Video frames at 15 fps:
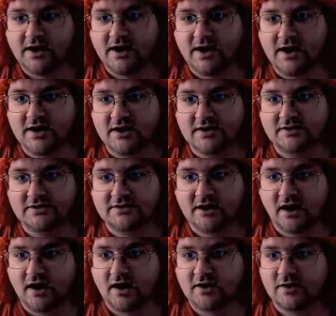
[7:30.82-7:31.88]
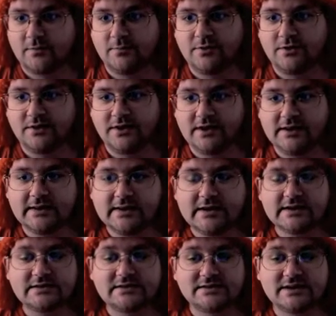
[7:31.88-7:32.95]
has gone completely
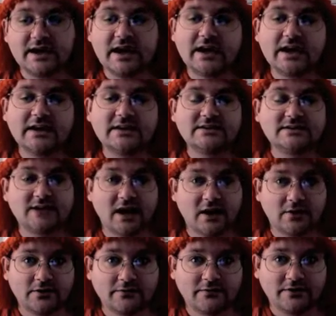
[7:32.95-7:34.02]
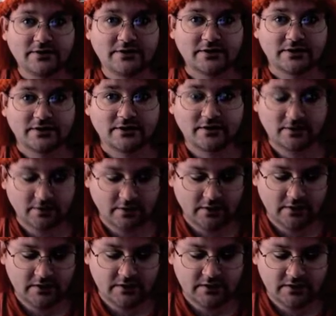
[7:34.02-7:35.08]
insane and is now the villain.
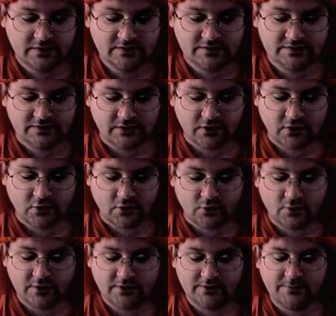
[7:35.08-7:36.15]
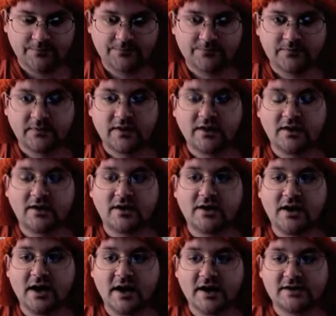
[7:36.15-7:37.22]
So, they
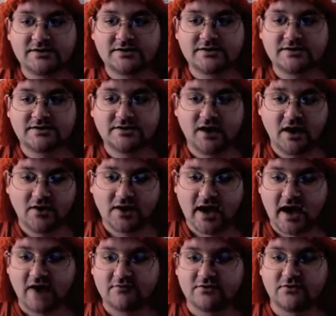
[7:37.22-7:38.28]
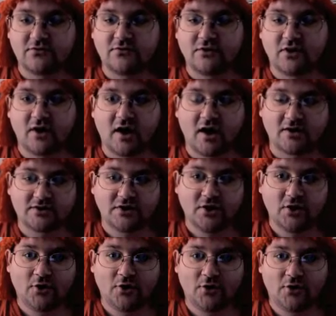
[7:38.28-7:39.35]
have to figure out
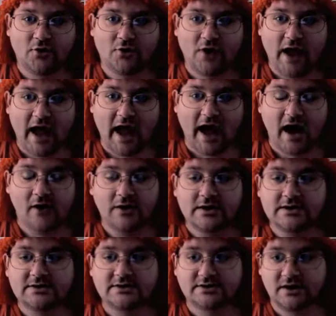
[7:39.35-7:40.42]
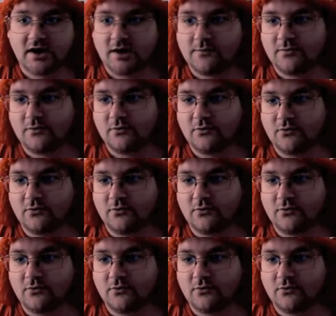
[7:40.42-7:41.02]
how they can stop